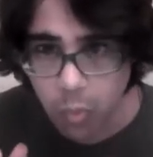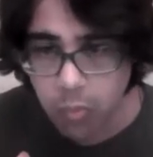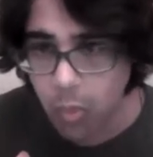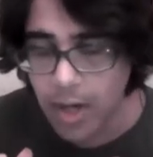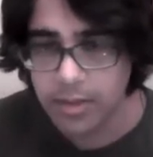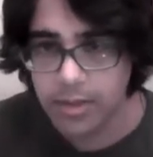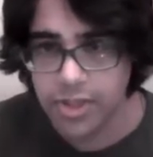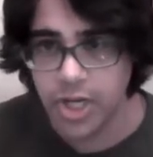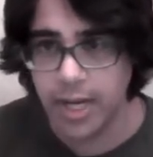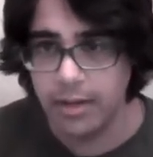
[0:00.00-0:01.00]
one
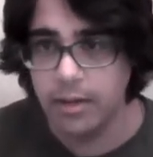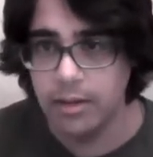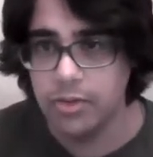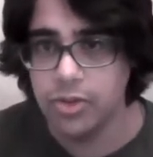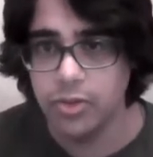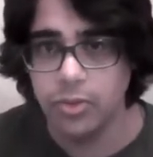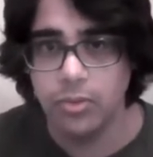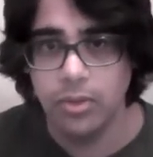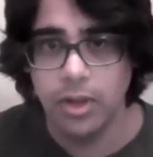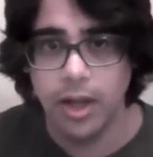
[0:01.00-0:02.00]
chain to,
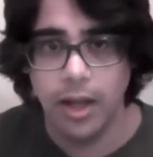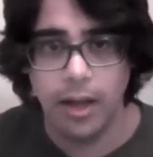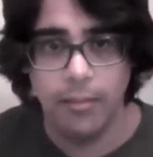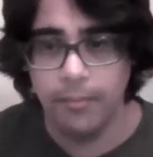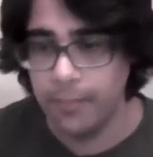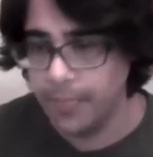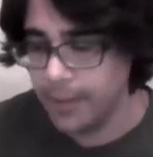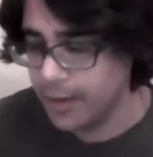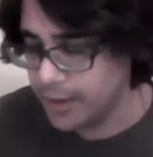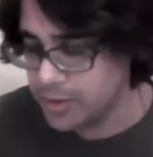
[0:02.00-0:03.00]
um,
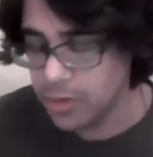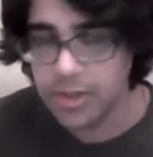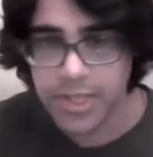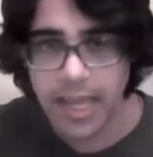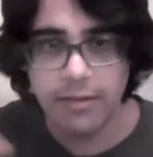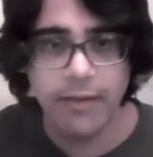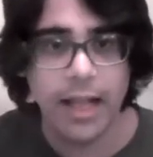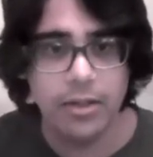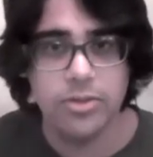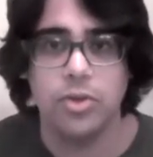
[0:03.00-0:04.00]
it's going to take
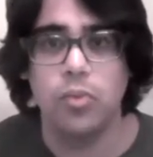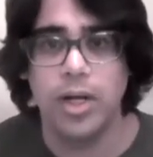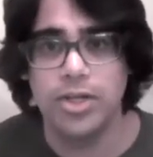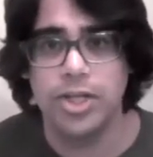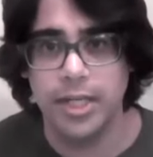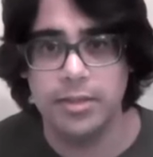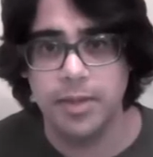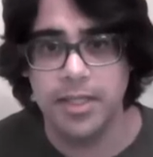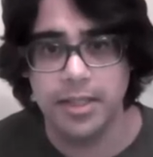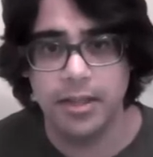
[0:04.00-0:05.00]
values on one chains
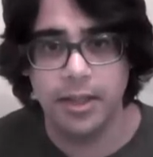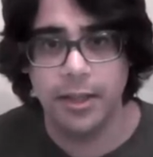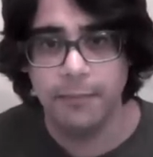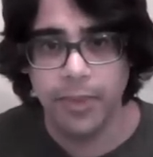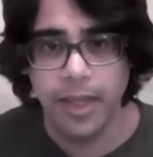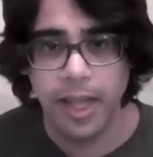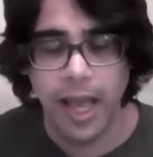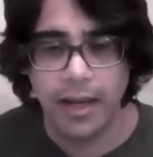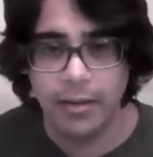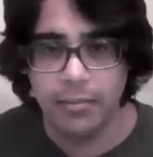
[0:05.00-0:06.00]
basically.
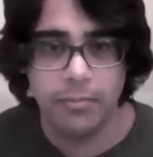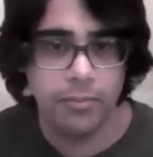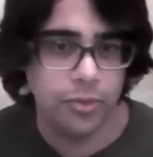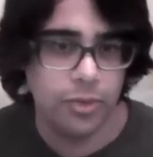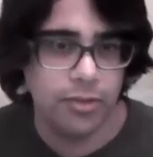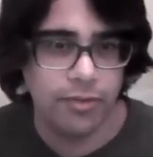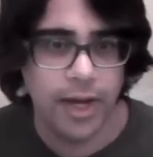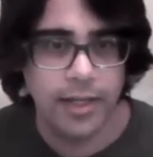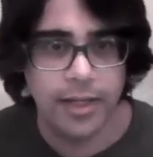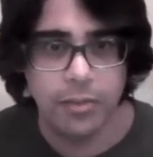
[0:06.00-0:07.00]
And to
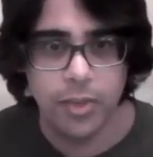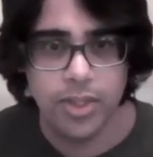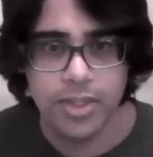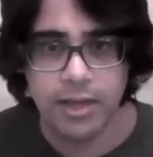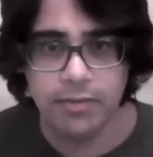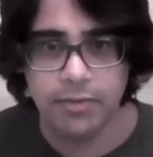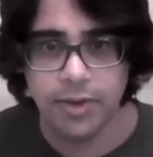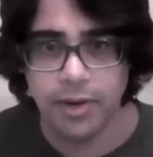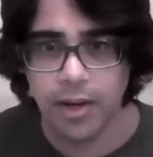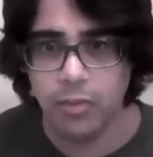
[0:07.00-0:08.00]
define it, we just have to
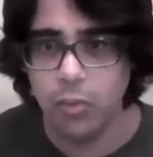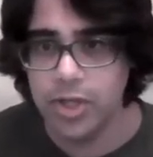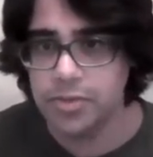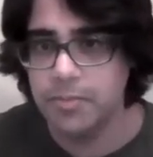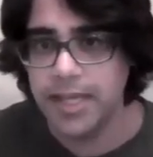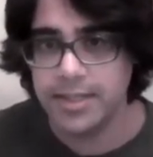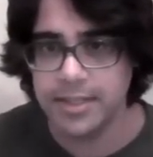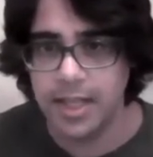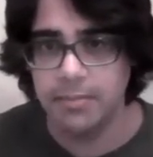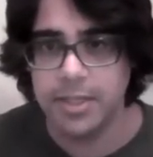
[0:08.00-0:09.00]
figure out which
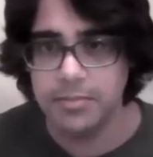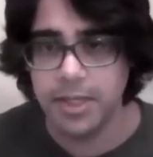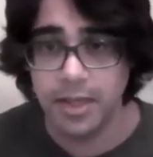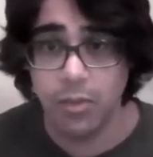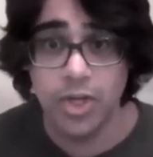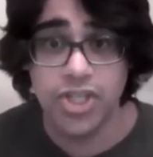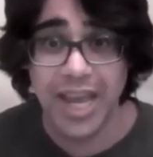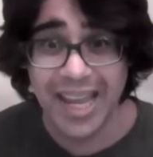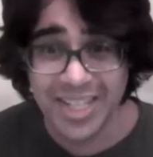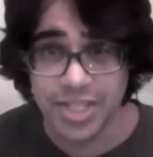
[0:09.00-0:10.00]
basis elements, meaning which
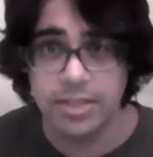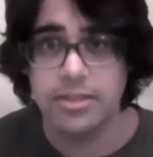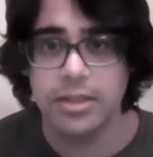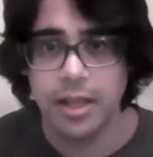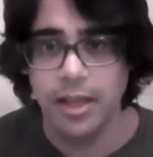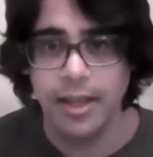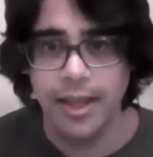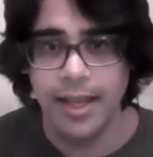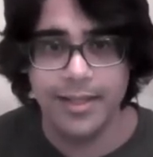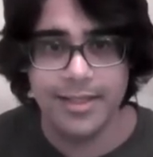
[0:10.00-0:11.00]
edges
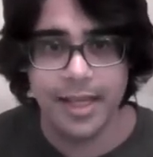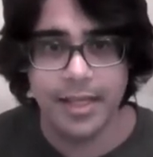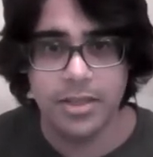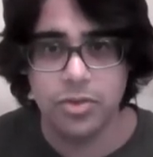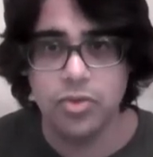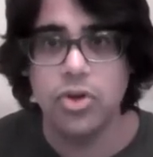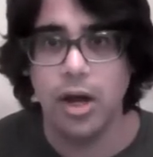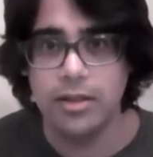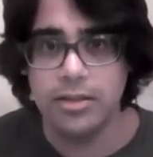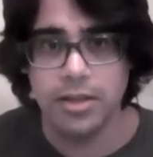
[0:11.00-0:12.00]
it sends to
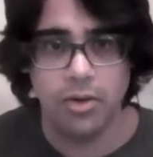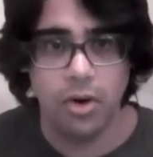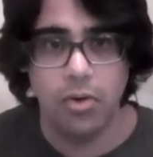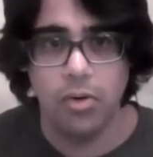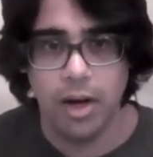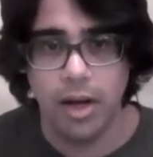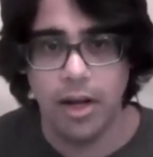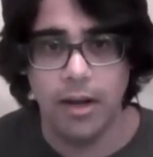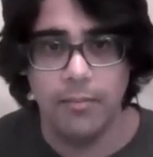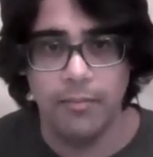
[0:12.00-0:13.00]
non-zero
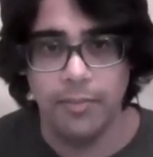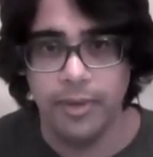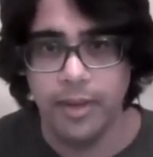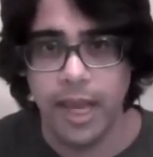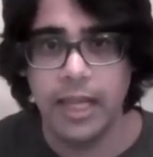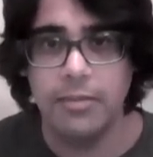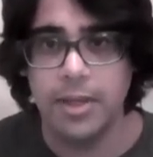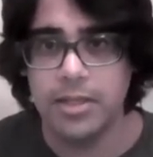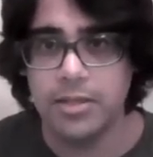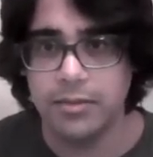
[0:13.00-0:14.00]
um,
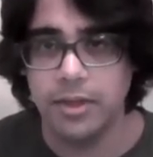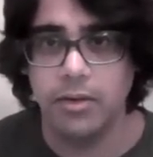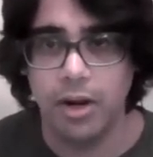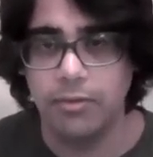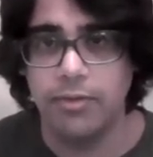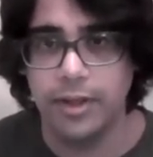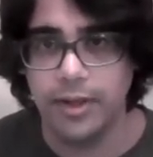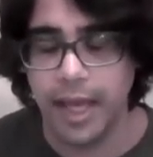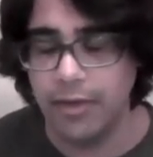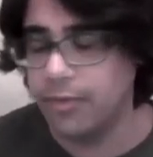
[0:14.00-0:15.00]
elements of the ground field
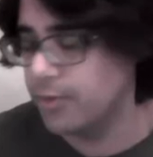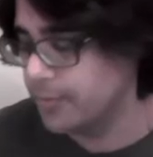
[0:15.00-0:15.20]
F.